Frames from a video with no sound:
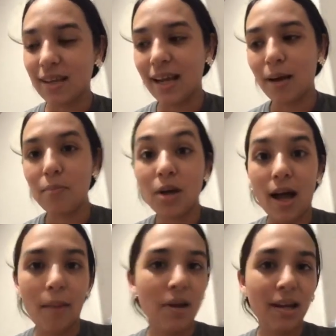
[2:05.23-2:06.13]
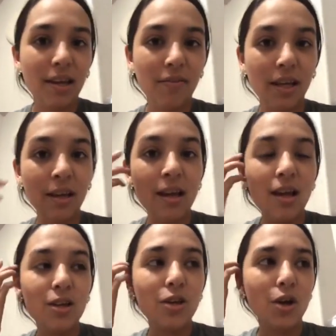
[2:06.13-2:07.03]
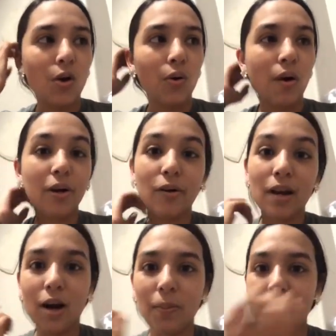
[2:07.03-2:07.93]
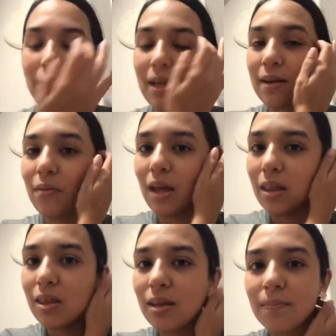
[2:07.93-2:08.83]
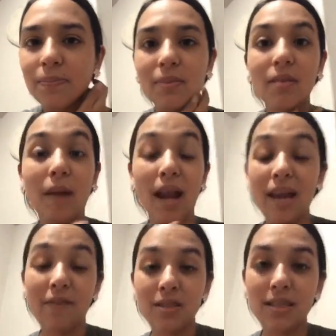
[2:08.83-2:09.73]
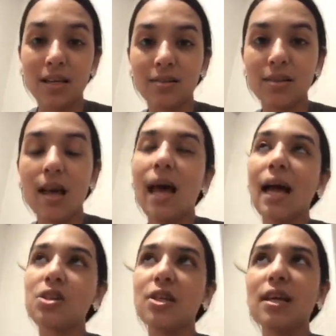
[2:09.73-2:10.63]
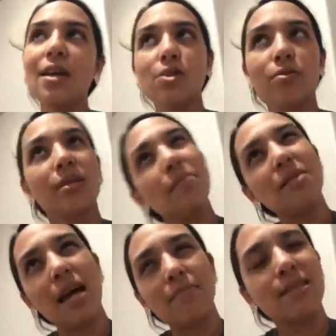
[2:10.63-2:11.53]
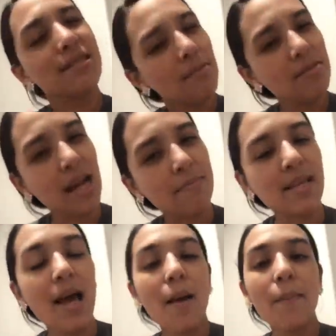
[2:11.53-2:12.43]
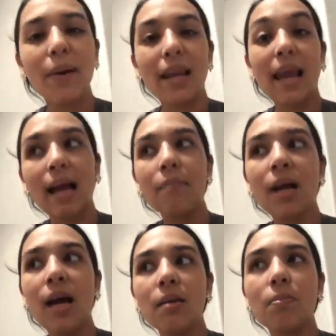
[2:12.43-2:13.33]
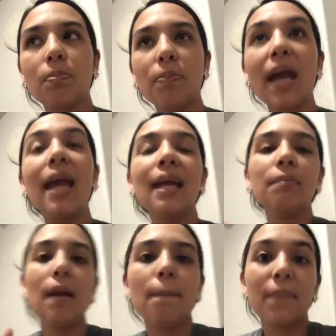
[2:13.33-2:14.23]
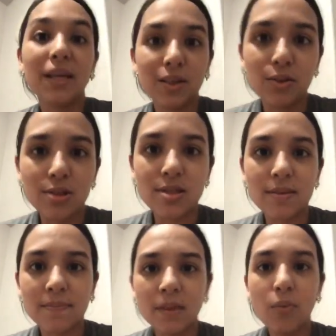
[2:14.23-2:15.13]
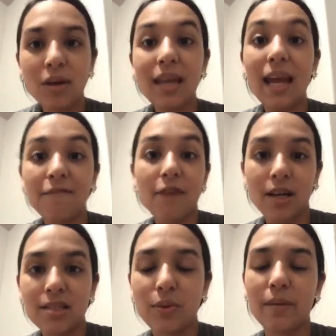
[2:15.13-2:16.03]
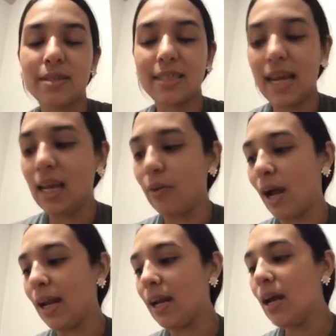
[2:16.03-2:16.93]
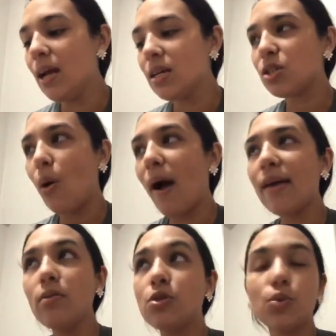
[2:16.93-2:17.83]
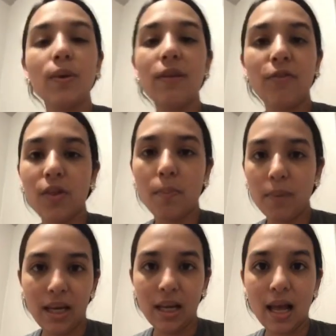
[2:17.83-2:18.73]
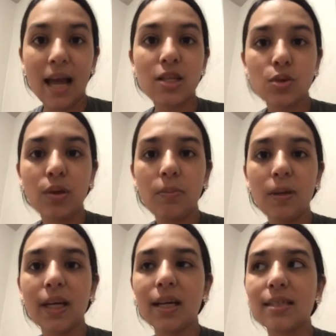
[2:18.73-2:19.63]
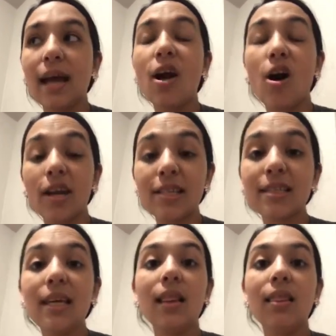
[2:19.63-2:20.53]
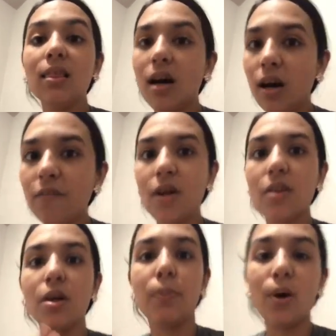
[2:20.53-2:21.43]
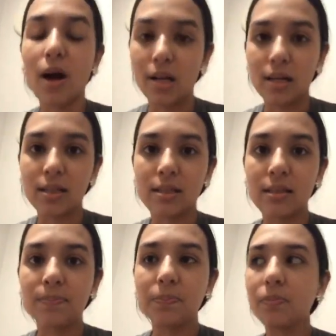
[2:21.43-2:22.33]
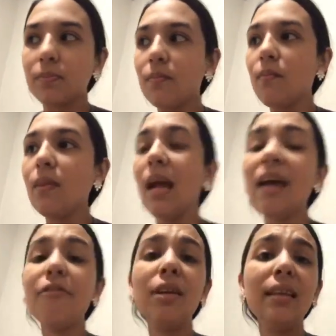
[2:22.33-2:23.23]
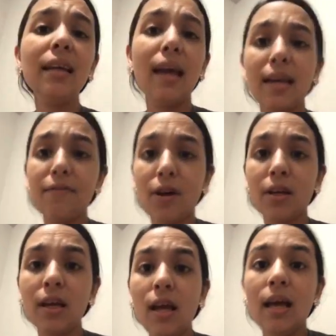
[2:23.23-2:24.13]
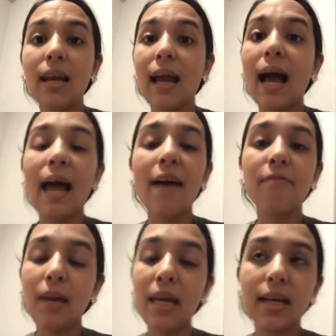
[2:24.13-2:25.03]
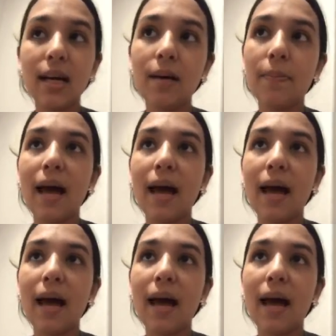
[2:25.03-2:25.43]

Like, I'm not giving, you know, a credit card payment with my Avon sales. Actually, I do sometimes. But, like, I'm not paying my bills with Avon is what I'm saying, right? So I don't do it for the money. I do it because I honestly love the products. Everything Avon, like, I have makeup.